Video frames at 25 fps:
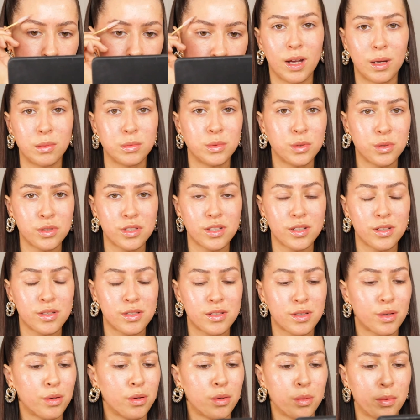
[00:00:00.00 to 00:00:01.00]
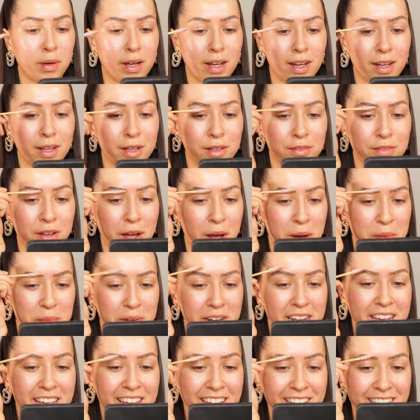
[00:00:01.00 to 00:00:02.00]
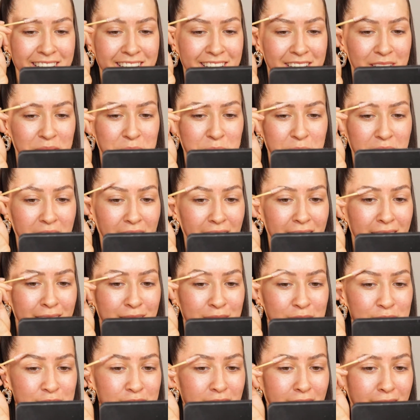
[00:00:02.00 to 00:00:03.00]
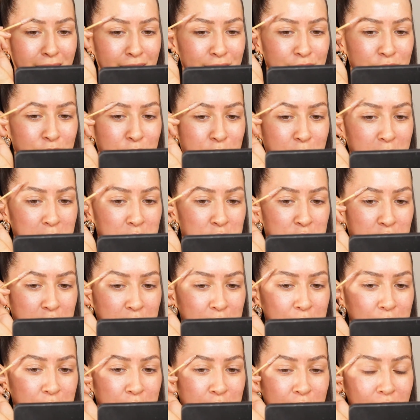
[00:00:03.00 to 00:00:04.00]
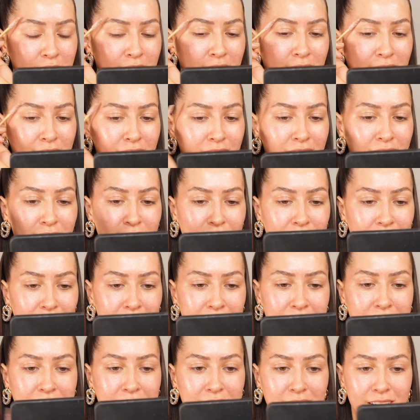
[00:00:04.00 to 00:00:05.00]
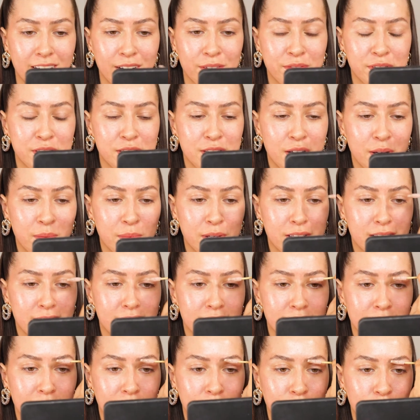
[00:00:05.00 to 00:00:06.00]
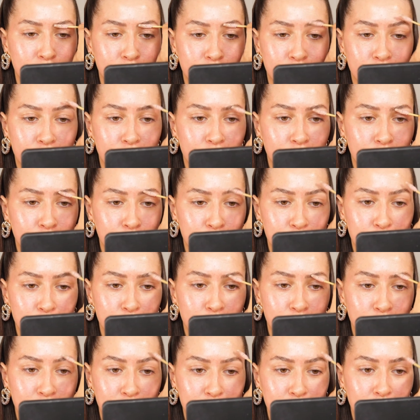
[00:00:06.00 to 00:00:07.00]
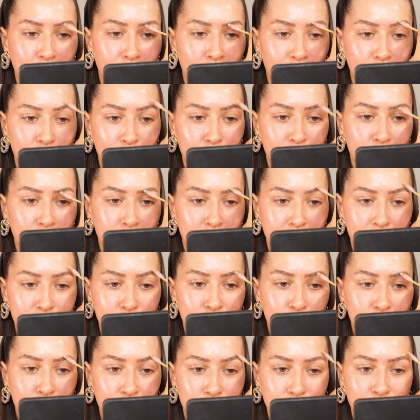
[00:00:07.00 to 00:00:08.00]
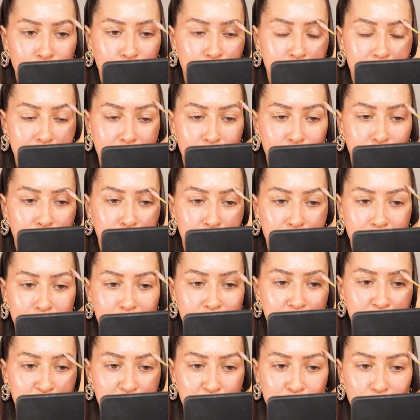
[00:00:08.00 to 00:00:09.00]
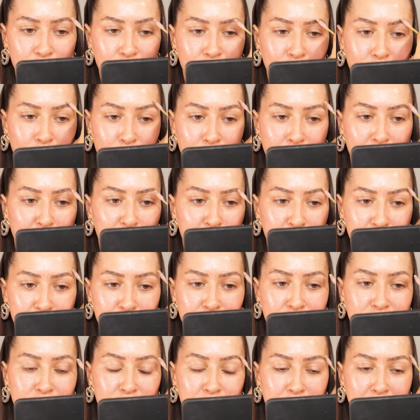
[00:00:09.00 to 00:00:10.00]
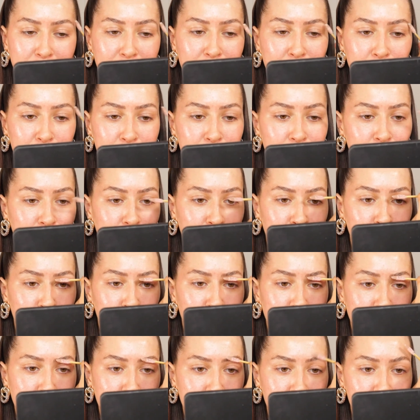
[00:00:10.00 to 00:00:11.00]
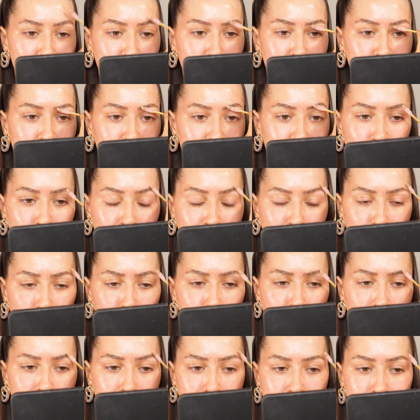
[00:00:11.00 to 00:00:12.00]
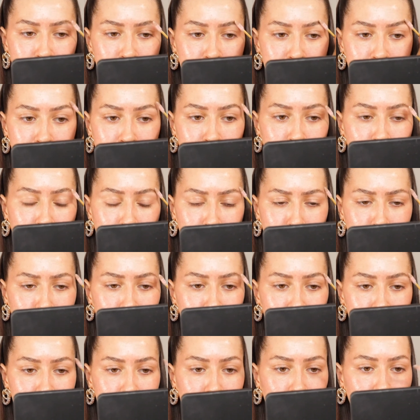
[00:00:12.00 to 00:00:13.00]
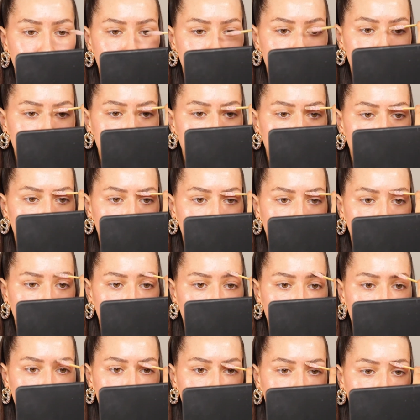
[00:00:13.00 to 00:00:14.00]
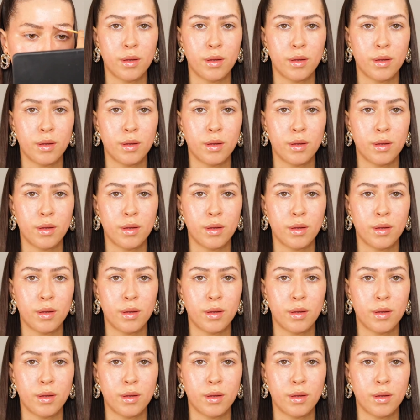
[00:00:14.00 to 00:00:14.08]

I'm also so aware of how many Kim K looks I have on my channel. I think every time I sit down for a YouTube video, she always happens to have come out with a makeup look that I want to do. But she's a muse, so why not?